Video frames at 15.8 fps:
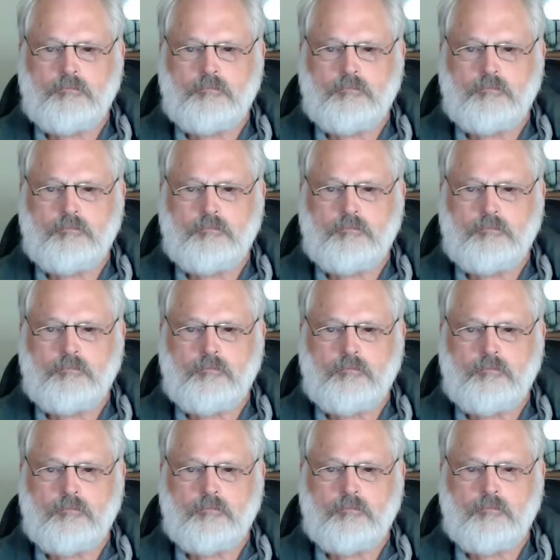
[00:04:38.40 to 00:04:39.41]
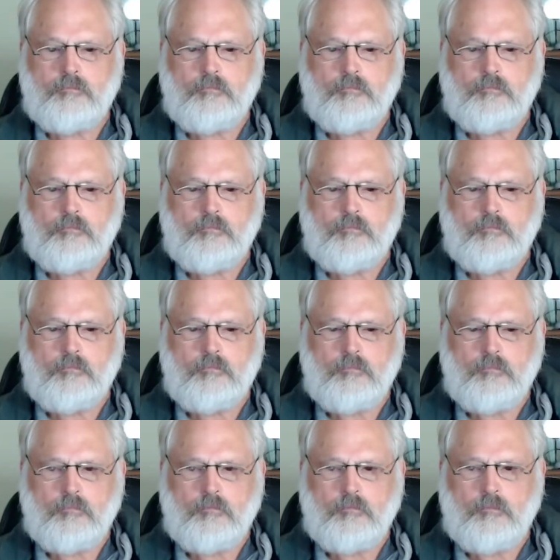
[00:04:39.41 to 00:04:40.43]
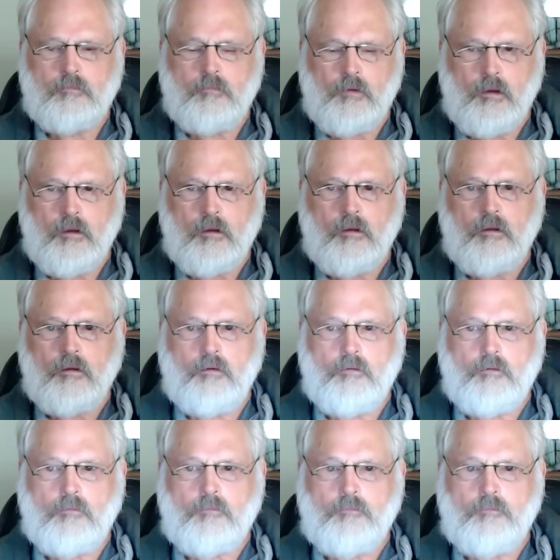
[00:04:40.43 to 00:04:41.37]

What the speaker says: [no speech]